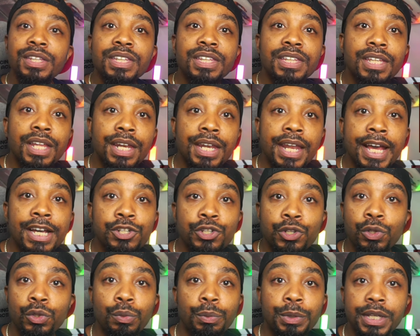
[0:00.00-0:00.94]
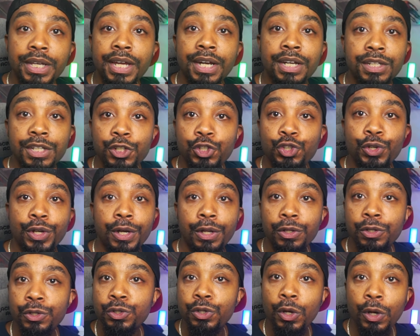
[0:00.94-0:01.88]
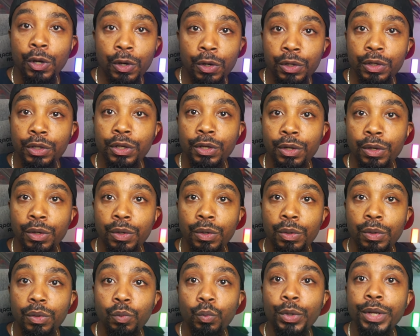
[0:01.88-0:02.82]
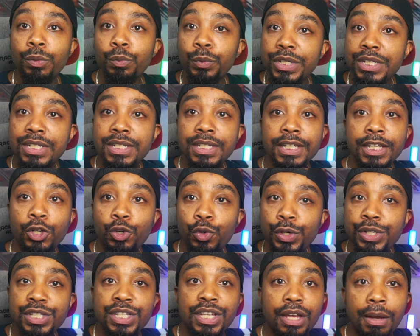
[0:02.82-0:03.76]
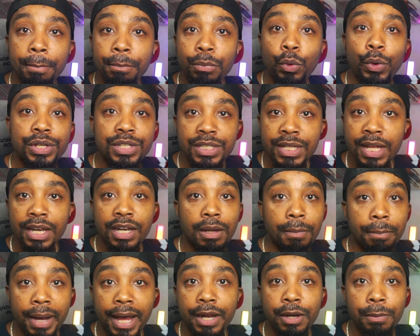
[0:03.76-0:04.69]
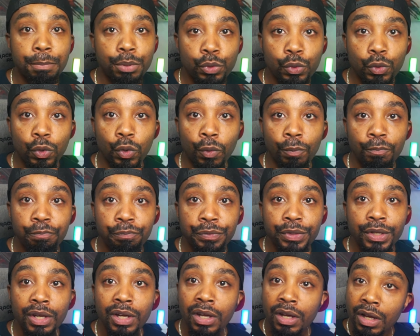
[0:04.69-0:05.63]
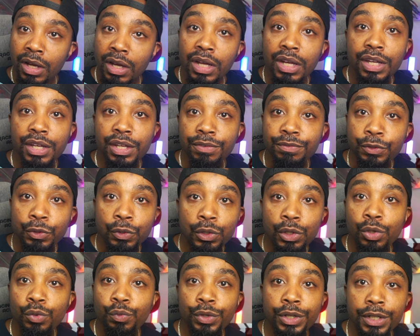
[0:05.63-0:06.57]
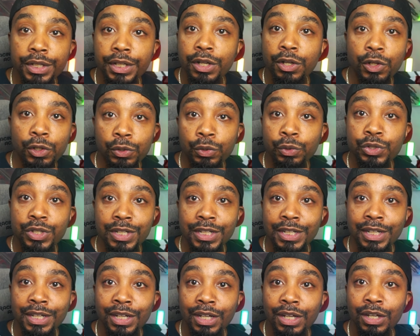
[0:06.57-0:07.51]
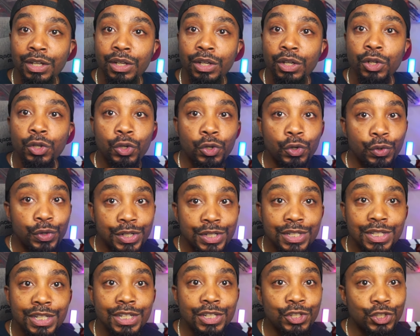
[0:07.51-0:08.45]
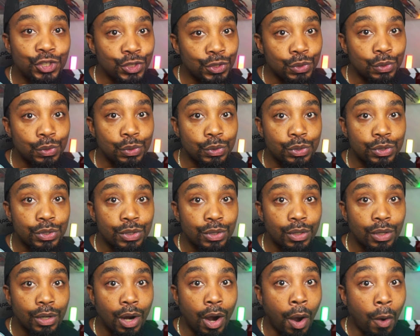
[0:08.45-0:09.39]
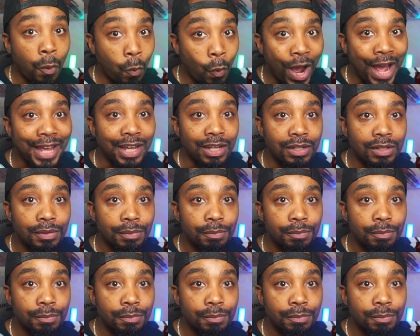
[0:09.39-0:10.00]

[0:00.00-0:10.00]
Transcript: The next clue we get in this trailer is earlier when we see Christy and Boyd standing by the pool. If you look really closely, Christy's shoes are white.